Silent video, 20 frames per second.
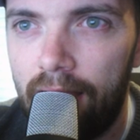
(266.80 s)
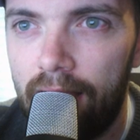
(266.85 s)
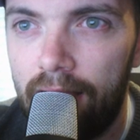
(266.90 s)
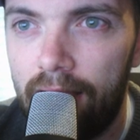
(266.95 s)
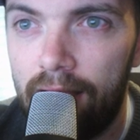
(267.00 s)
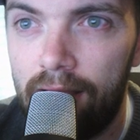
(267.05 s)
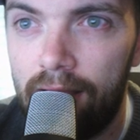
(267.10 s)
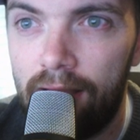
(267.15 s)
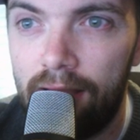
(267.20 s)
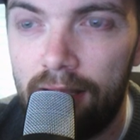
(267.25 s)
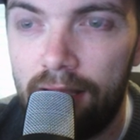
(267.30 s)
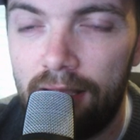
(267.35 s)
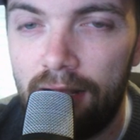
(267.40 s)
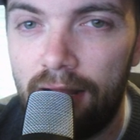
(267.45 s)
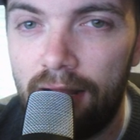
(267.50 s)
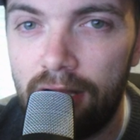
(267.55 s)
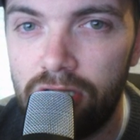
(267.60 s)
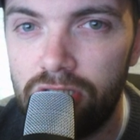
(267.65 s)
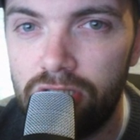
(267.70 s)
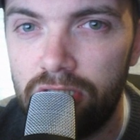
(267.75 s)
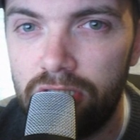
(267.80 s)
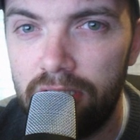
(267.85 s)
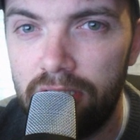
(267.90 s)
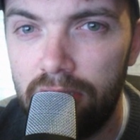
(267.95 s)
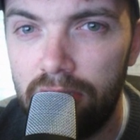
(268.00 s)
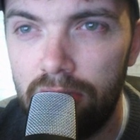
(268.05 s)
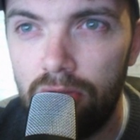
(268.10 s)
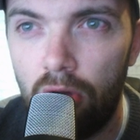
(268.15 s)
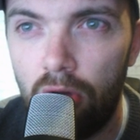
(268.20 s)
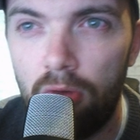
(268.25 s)
I can actually
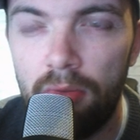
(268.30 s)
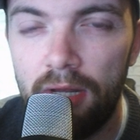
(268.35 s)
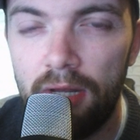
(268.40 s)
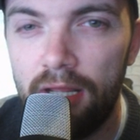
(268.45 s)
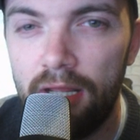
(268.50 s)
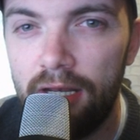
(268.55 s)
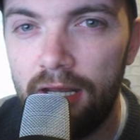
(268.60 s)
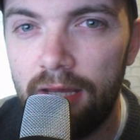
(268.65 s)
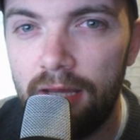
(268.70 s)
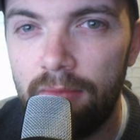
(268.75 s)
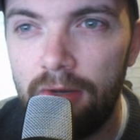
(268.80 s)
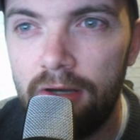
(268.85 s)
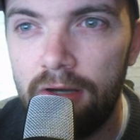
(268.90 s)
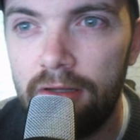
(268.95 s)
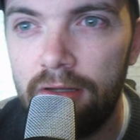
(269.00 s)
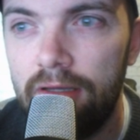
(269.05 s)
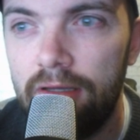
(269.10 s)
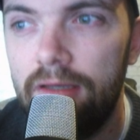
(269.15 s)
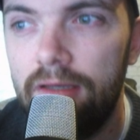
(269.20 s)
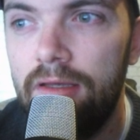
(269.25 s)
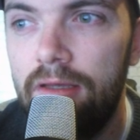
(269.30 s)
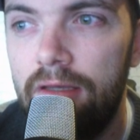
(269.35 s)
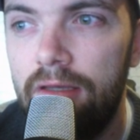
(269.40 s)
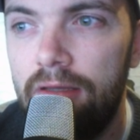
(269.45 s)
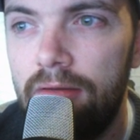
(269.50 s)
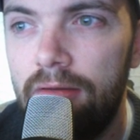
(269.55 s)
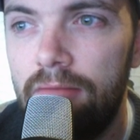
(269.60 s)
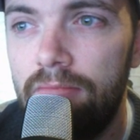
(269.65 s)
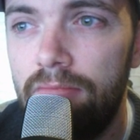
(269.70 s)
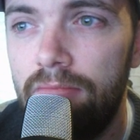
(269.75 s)
dominate in that market
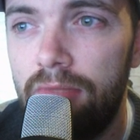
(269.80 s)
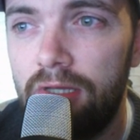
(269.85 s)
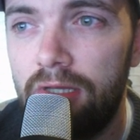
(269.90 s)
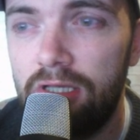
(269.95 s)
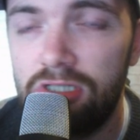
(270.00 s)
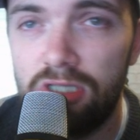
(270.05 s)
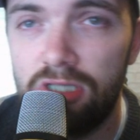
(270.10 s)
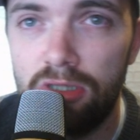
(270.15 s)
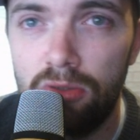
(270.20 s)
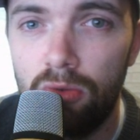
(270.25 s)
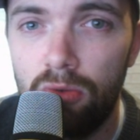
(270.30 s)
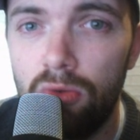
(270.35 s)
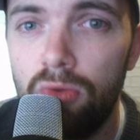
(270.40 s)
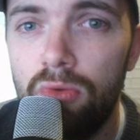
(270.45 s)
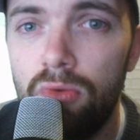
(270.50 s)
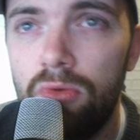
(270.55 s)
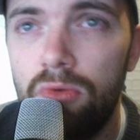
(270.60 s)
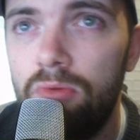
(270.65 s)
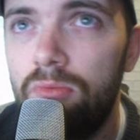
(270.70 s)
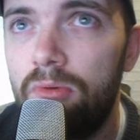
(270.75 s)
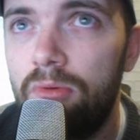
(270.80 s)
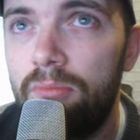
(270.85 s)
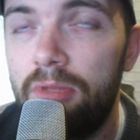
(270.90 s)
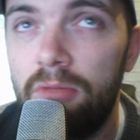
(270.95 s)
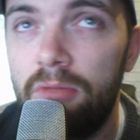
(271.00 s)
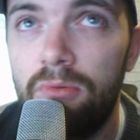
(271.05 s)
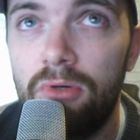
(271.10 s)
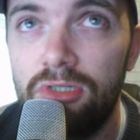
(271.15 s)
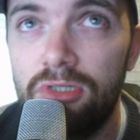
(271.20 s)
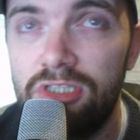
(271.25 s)
because I know what
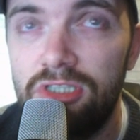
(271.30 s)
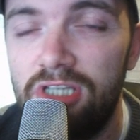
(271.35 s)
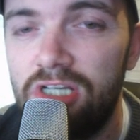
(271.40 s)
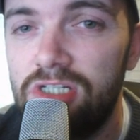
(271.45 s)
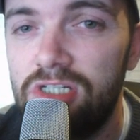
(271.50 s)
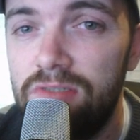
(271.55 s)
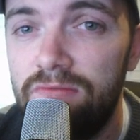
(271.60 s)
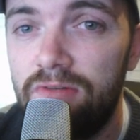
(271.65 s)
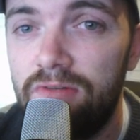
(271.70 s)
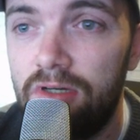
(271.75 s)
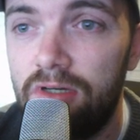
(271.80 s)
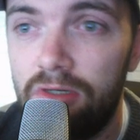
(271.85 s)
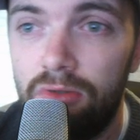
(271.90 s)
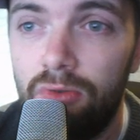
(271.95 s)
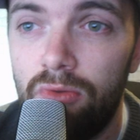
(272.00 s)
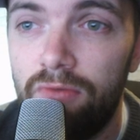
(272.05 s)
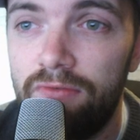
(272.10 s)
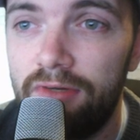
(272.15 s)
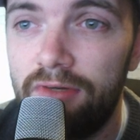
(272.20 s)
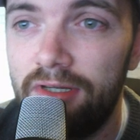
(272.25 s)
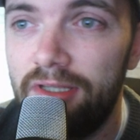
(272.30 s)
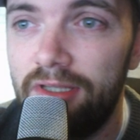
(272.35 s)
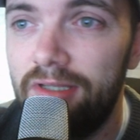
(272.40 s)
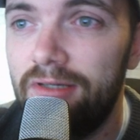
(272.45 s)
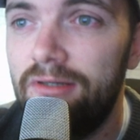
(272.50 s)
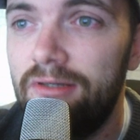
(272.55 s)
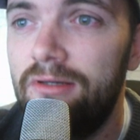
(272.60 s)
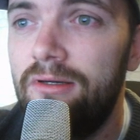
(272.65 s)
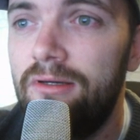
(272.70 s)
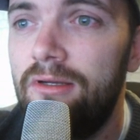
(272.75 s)
people are searching for over here
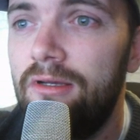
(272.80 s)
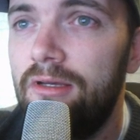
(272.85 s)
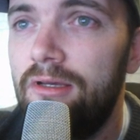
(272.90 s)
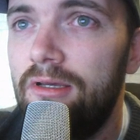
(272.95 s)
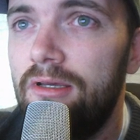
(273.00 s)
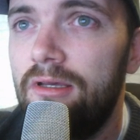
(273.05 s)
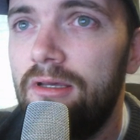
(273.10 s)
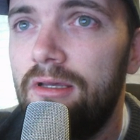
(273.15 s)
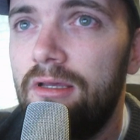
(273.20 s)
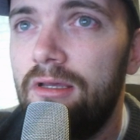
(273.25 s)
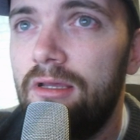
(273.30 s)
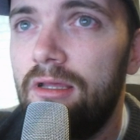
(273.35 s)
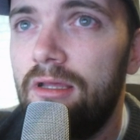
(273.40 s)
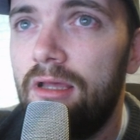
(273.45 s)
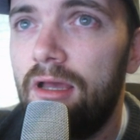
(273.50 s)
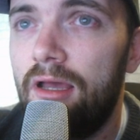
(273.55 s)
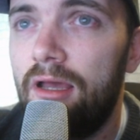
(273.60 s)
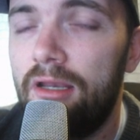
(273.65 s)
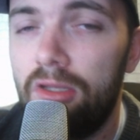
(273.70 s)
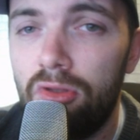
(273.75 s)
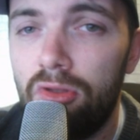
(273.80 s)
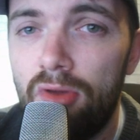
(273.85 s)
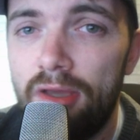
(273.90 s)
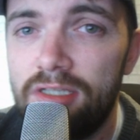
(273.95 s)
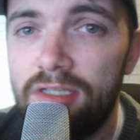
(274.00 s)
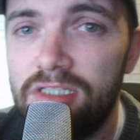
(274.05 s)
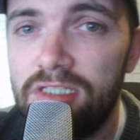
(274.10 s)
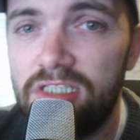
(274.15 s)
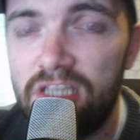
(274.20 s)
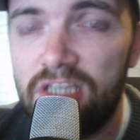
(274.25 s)
in the
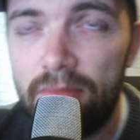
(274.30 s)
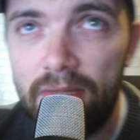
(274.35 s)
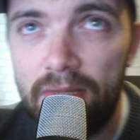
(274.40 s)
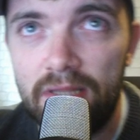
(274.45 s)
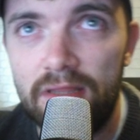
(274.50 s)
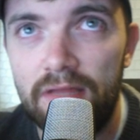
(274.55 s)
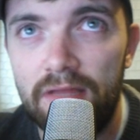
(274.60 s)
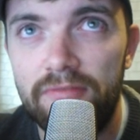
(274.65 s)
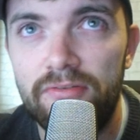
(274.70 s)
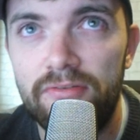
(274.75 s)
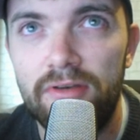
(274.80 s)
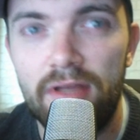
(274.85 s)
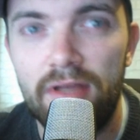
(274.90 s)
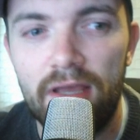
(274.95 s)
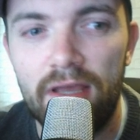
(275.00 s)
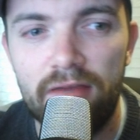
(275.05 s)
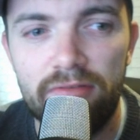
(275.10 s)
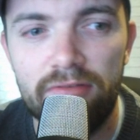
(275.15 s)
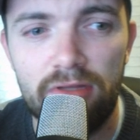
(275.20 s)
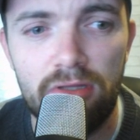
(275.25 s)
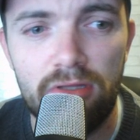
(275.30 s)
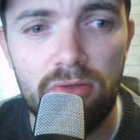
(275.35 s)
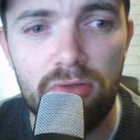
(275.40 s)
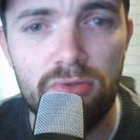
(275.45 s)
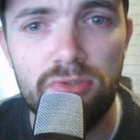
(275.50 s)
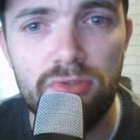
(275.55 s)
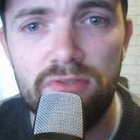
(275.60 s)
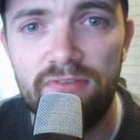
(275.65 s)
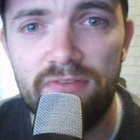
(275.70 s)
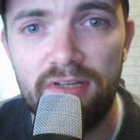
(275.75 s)
US it's a bit different. I have to
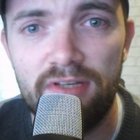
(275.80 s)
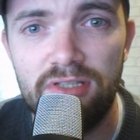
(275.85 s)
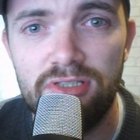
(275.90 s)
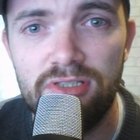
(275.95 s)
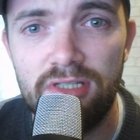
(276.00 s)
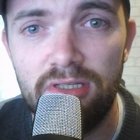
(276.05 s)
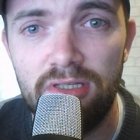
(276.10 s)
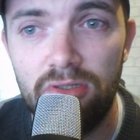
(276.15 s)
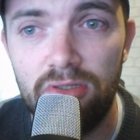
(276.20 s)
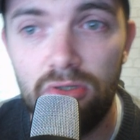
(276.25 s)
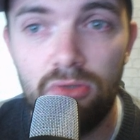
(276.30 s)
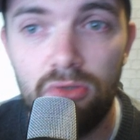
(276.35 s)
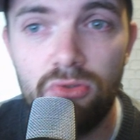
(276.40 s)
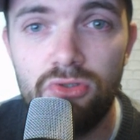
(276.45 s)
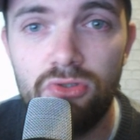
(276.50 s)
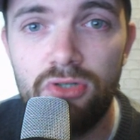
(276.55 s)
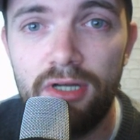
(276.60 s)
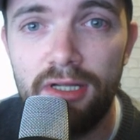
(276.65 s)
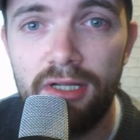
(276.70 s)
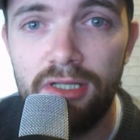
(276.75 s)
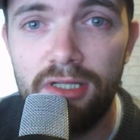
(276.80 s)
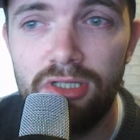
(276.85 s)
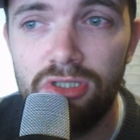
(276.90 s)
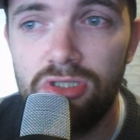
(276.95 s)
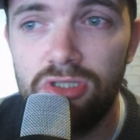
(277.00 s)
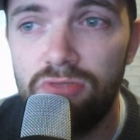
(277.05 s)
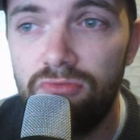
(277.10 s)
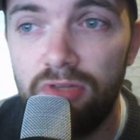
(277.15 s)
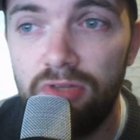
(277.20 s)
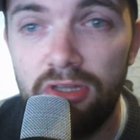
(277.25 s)
use things like Google
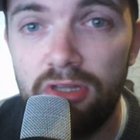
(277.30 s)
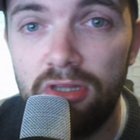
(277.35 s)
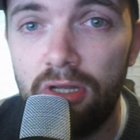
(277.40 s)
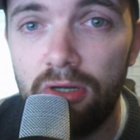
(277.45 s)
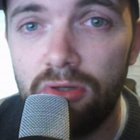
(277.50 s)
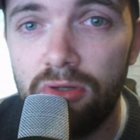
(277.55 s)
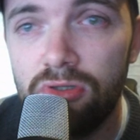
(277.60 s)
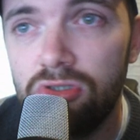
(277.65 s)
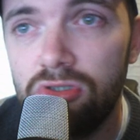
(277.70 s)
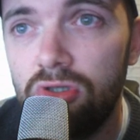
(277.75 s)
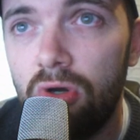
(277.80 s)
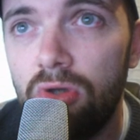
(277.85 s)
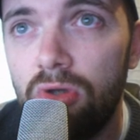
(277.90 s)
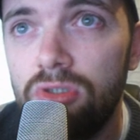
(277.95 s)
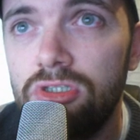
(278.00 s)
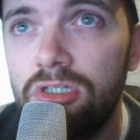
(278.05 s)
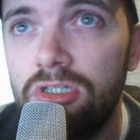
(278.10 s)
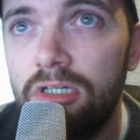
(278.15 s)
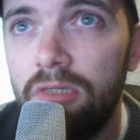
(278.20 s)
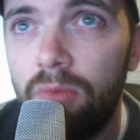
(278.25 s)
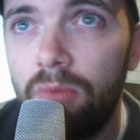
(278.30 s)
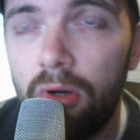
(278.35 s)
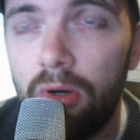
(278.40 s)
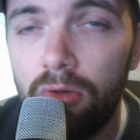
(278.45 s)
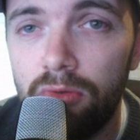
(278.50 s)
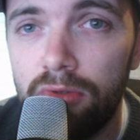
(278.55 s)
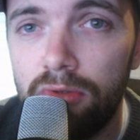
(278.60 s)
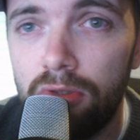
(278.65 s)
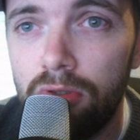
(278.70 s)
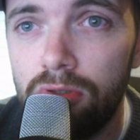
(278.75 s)
Trends, read the news constantly,
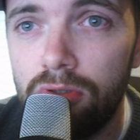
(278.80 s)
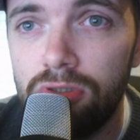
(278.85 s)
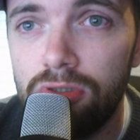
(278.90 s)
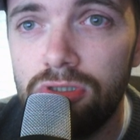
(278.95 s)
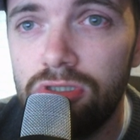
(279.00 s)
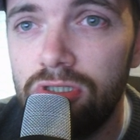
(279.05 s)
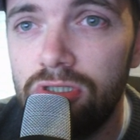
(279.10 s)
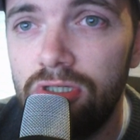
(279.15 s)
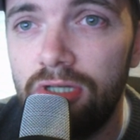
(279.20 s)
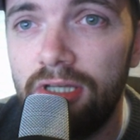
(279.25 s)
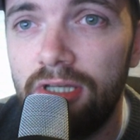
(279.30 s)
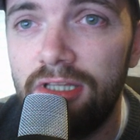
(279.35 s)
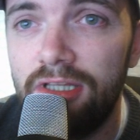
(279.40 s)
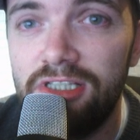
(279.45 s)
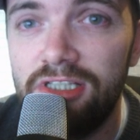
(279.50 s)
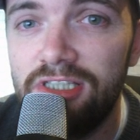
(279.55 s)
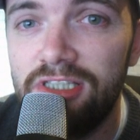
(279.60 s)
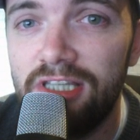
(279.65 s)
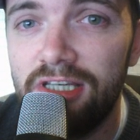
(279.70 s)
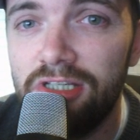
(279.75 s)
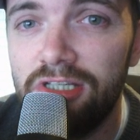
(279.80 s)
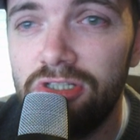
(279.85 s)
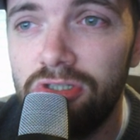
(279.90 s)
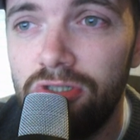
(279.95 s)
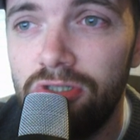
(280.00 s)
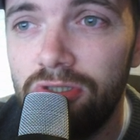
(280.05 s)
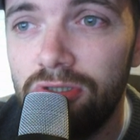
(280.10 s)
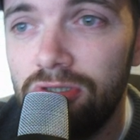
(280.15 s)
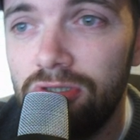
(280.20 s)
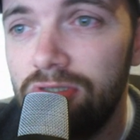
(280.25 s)
world news, United States
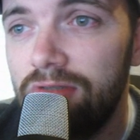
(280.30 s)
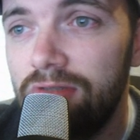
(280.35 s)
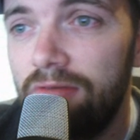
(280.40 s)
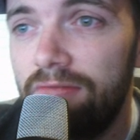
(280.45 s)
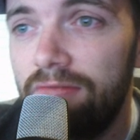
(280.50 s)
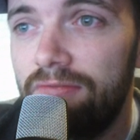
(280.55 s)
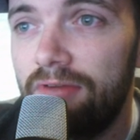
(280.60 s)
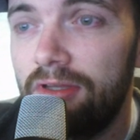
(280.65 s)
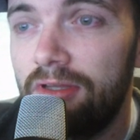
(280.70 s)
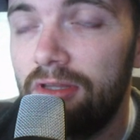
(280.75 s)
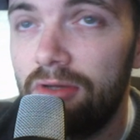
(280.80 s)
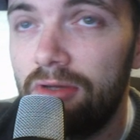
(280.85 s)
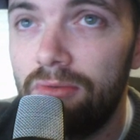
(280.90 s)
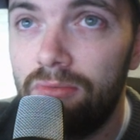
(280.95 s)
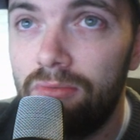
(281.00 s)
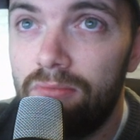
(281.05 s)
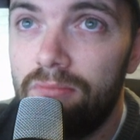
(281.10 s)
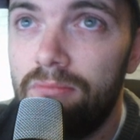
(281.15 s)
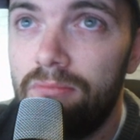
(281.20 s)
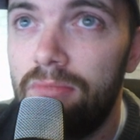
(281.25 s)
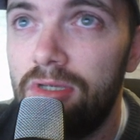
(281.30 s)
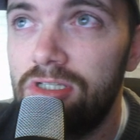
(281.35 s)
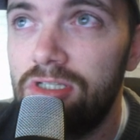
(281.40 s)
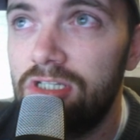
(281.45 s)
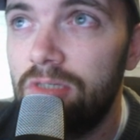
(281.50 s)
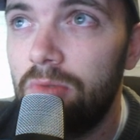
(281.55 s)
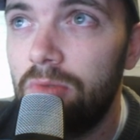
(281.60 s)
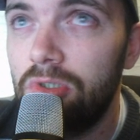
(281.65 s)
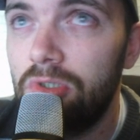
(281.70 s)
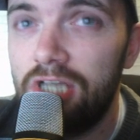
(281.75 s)
news, find out
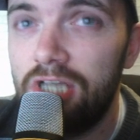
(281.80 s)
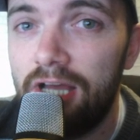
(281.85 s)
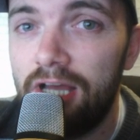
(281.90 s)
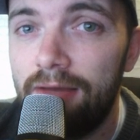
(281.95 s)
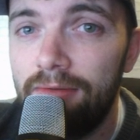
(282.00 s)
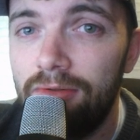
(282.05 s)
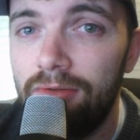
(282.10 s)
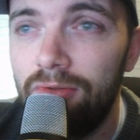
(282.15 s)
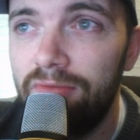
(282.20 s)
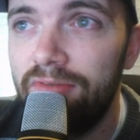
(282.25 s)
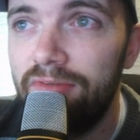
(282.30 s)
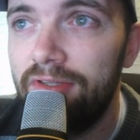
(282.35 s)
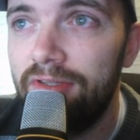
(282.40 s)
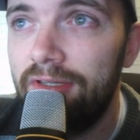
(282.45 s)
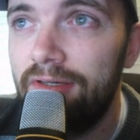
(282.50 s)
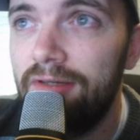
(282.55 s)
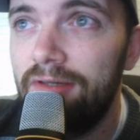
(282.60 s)
basically what's happening over there.